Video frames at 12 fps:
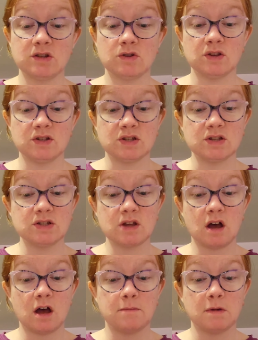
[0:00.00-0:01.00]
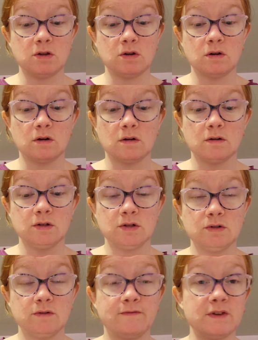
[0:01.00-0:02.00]
So this is your
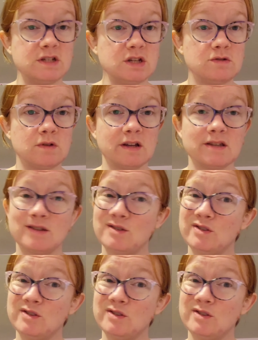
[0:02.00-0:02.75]
fizzy drinks.